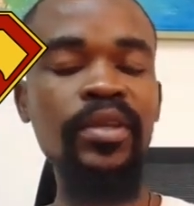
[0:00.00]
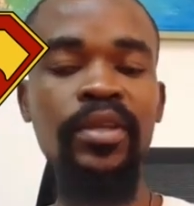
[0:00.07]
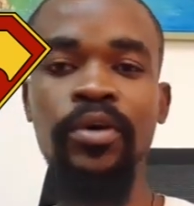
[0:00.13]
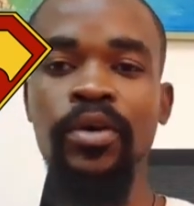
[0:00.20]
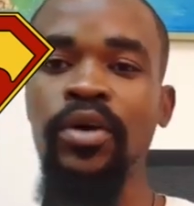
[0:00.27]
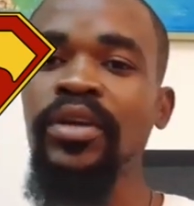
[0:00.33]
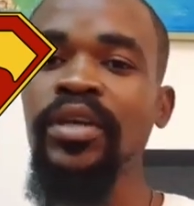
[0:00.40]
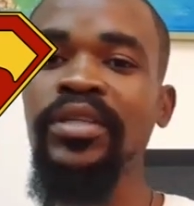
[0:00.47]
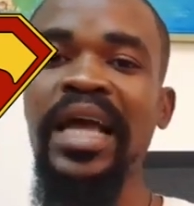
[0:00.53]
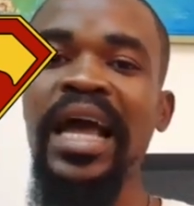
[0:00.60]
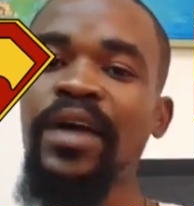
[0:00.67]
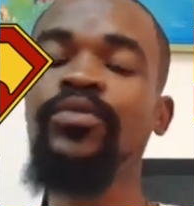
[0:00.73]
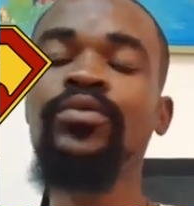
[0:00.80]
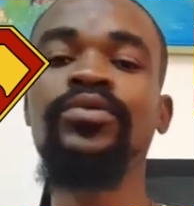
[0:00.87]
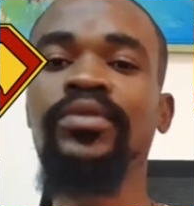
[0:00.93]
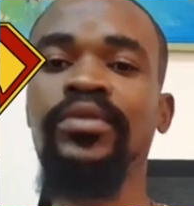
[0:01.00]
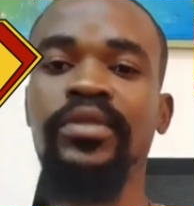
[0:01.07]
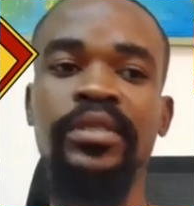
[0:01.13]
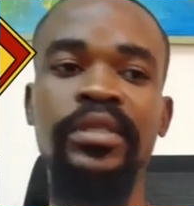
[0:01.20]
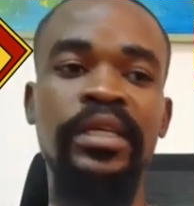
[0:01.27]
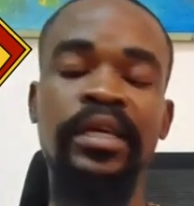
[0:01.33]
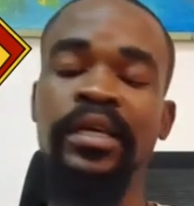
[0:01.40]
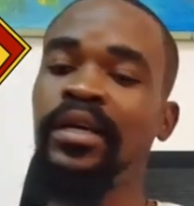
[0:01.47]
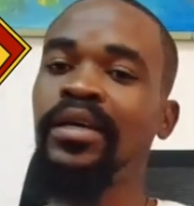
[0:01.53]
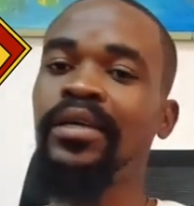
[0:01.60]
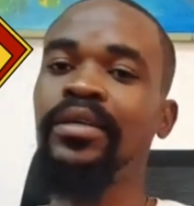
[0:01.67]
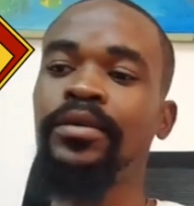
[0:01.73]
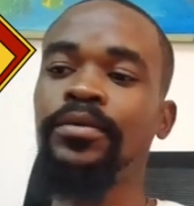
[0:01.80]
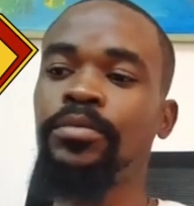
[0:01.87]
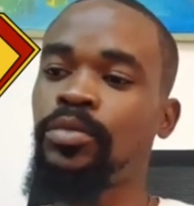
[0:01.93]
Rocket Raccoons.
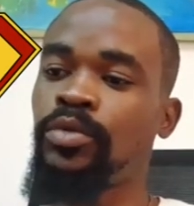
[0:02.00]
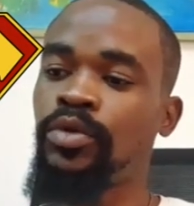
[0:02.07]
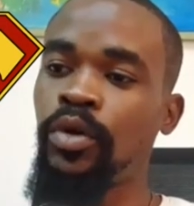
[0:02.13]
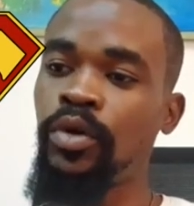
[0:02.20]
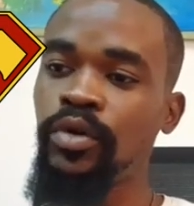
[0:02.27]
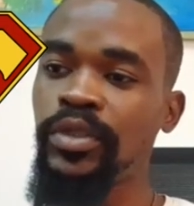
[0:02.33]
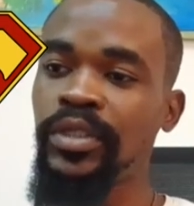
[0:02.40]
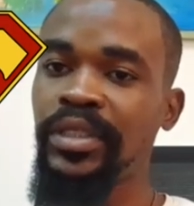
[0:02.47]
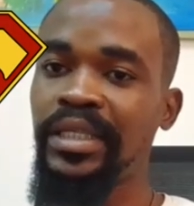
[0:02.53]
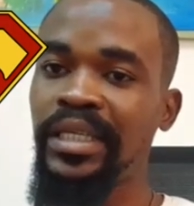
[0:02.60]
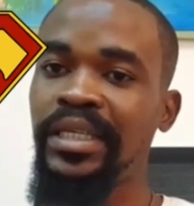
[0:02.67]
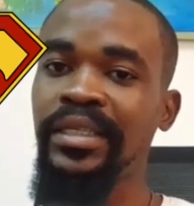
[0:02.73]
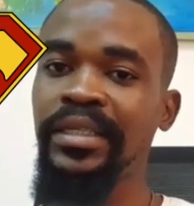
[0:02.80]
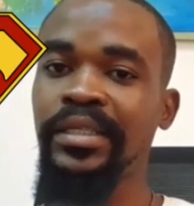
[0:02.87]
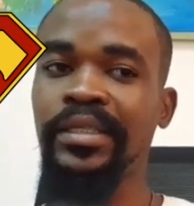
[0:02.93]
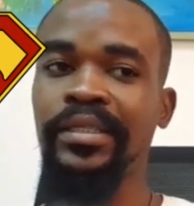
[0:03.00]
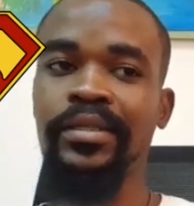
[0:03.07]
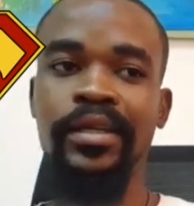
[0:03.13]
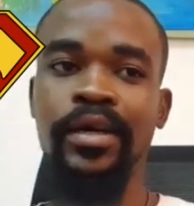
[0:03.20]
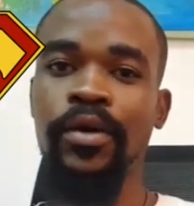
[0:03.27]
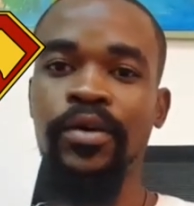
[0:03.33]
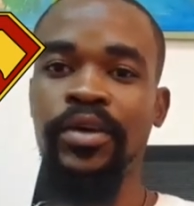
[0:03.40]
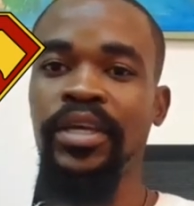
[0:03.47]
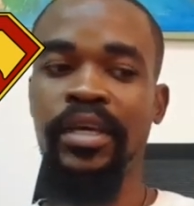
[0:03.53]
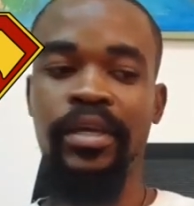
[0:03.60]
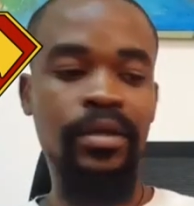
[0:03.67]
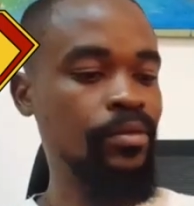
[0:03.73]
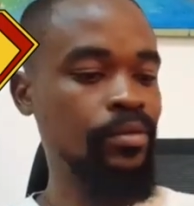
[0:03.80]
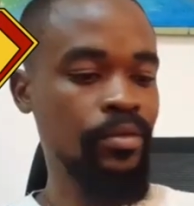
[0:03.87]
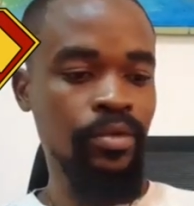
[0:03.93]
Those things,
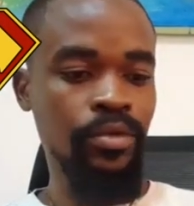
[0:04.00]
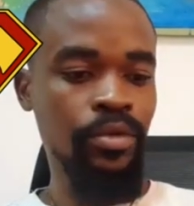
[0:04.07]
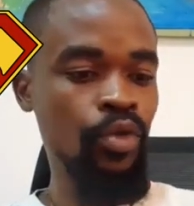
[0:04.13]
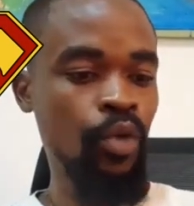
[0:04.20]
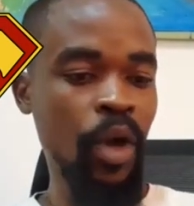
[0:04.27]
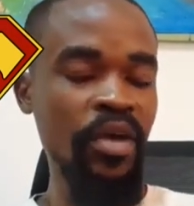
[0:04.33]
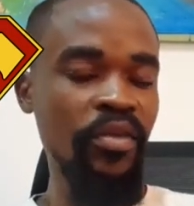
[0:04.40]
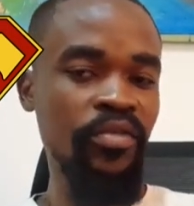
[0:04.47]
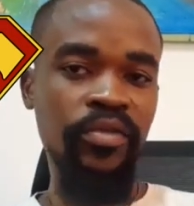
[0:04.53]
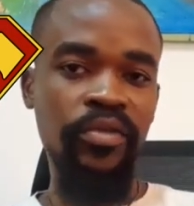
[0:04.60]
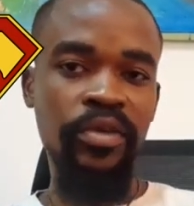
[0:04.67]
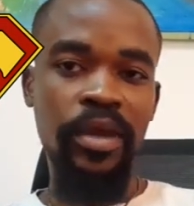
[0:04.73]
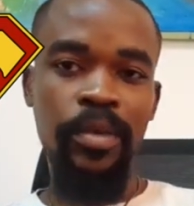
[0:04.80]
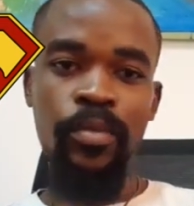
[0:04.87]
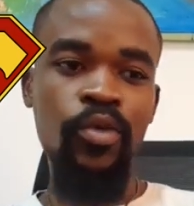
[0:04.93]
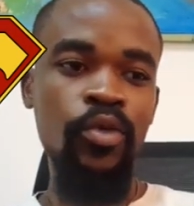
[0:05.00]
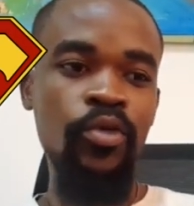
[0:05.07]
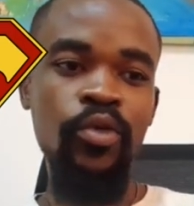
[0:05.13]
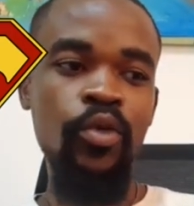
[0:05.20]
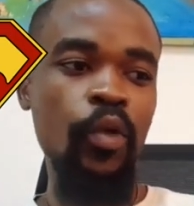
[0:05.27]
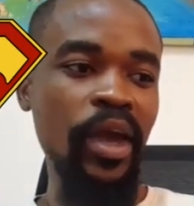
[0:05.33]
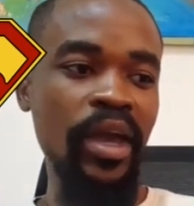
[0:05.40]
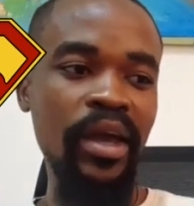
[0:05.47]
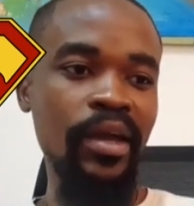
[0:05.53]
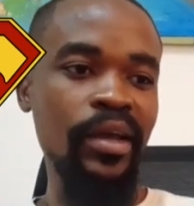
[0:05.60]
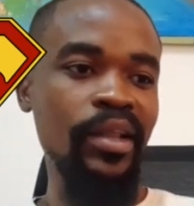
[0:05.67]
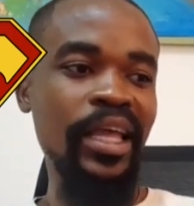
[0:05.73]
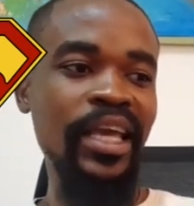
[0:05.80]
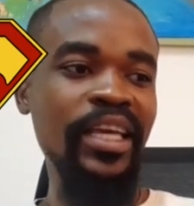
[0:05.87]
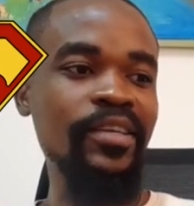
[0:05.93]
okay, you have a movie where,
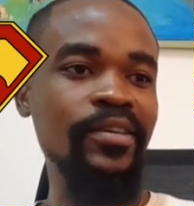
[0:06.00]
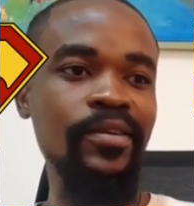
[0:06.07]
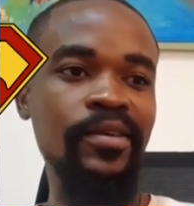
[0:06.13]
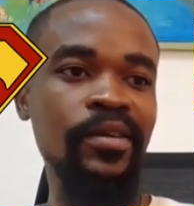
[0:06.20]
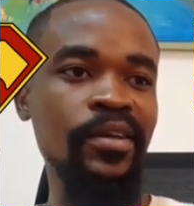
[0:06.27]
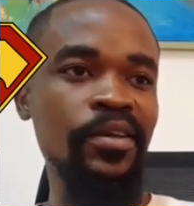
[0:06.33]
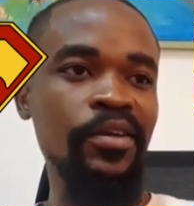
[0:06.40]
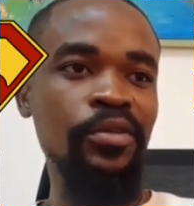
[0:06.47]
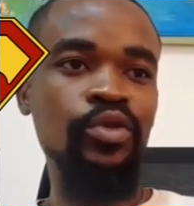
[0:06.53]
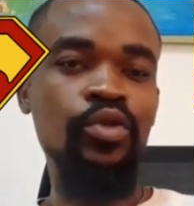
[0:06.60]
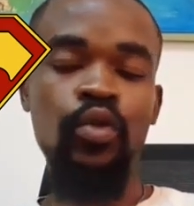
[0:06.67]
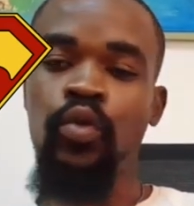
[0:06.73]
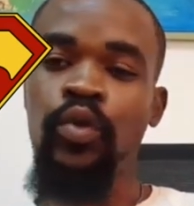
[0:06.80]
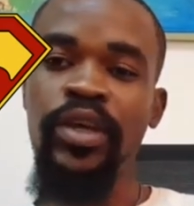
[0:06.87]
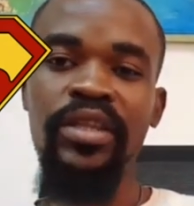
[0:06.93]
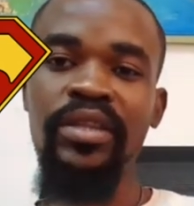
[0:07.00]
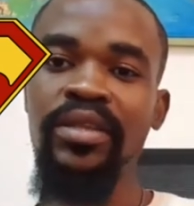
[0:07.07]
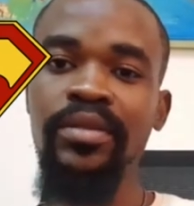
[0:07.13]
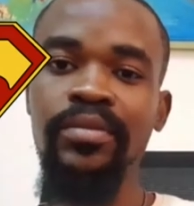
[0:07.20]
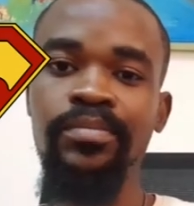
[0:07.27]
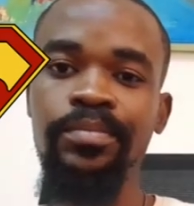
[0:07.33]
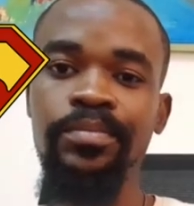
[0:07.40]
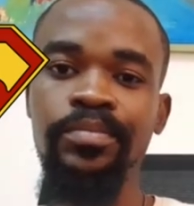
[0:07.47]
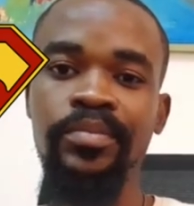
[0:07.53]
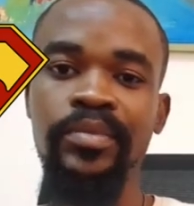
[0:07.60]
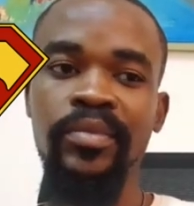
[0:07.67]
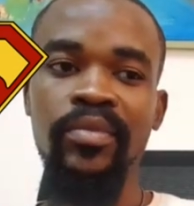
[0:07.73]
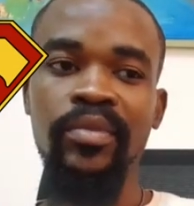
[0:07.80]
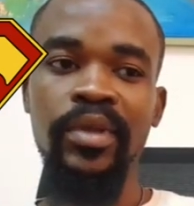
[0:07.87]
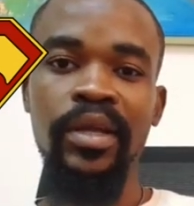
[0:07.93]
like, to win
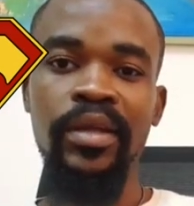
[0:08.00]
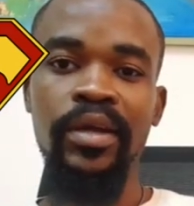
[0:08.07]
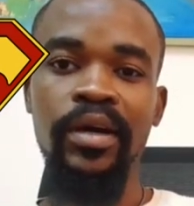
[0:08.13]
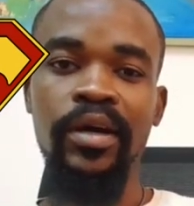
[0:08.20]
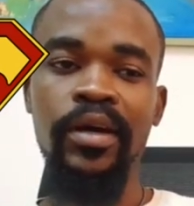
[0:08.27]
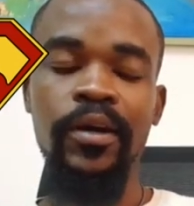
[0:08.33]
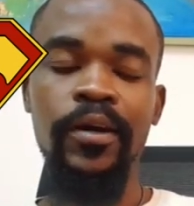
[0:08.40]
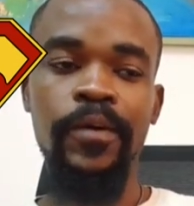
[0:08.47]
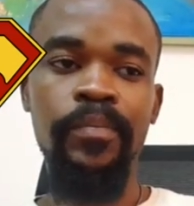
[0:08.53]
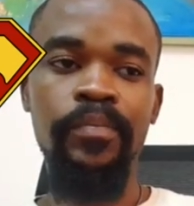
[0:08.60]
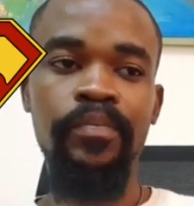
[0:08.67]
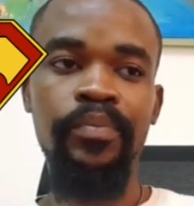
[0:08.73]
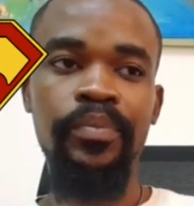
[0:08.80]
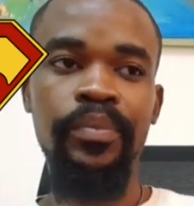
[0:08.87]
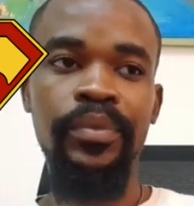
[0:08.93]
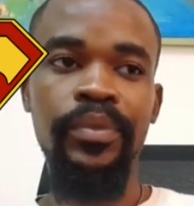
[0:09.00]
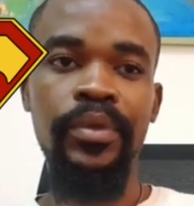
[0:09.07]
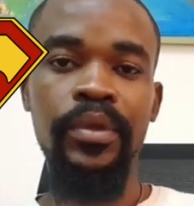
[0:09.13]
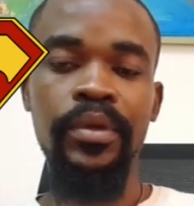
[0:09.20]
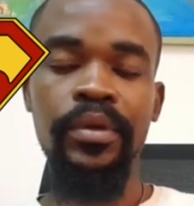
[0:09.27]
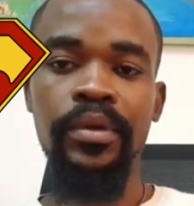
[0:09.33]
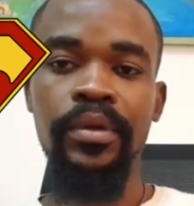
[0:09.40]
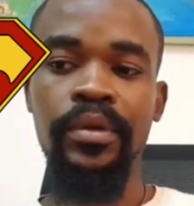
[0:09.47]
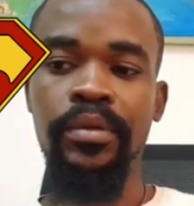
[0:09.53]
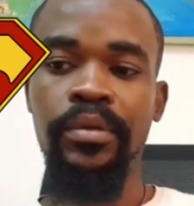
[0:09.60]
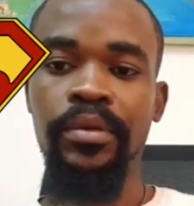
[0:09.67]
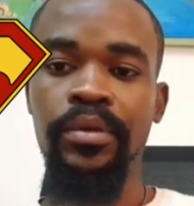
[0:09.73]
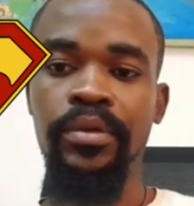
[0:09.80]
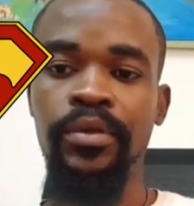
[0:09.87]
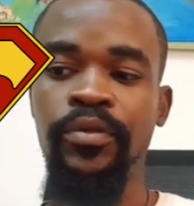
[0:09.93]

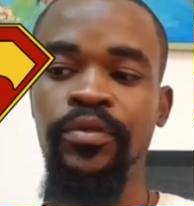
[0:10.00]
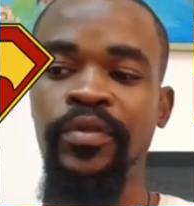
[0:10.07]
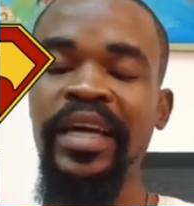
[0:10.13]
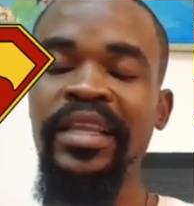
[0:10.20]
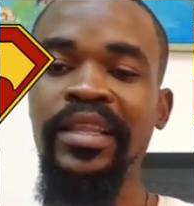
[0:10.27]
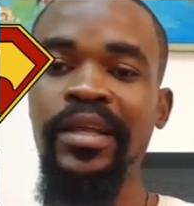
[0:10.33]
the final